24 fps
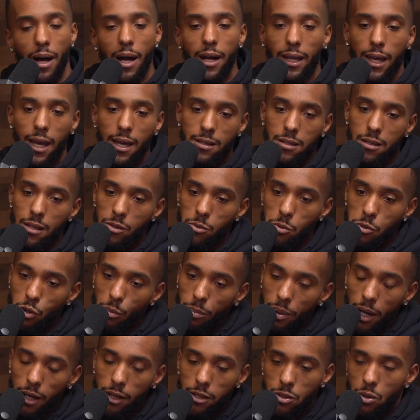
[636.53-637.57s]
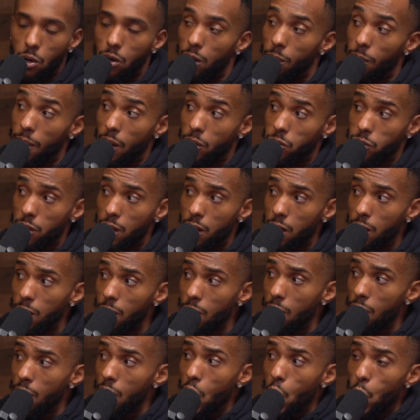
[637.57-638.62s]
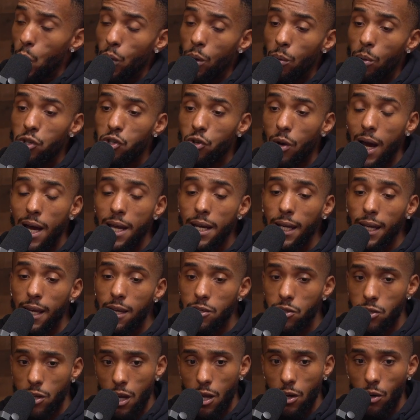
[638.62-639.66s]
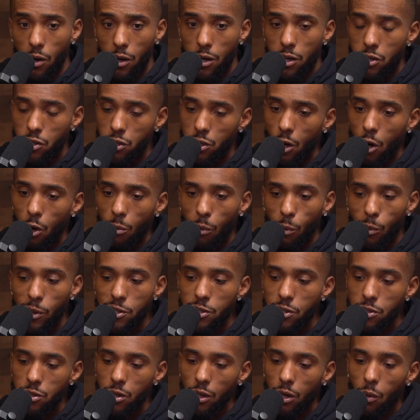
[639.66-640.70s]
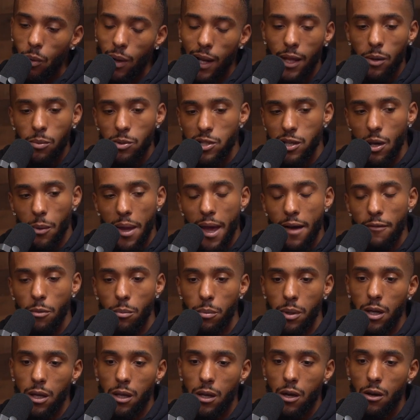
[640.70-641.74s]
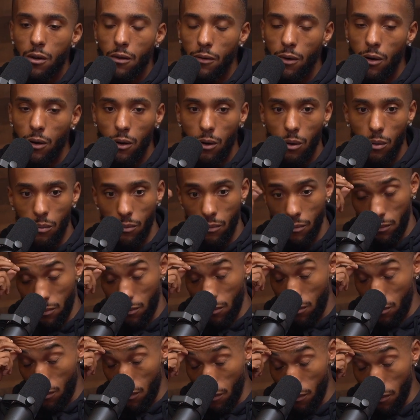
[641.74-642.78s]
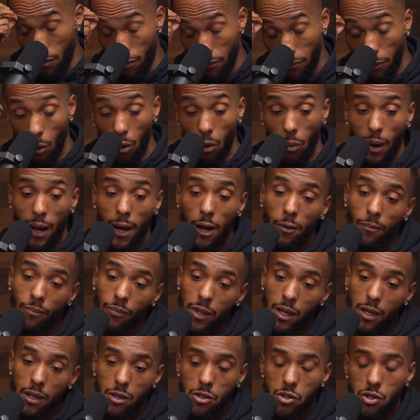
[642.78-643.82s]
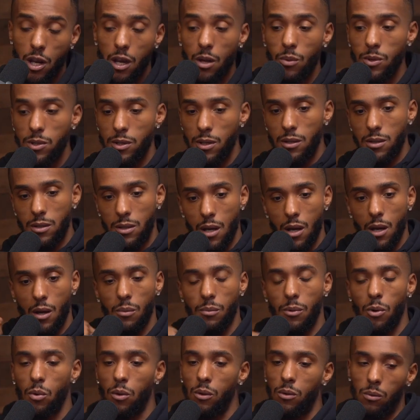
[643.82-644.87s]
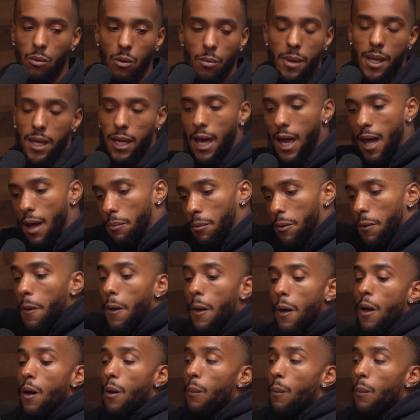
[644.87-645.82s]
of the podcast is, we should probably talk about Shayne. We were trying to get Shayne on the show, but we just took a while. Like we said, we haven't been in here for a while, and Shayne was in town, but we'll make it happen.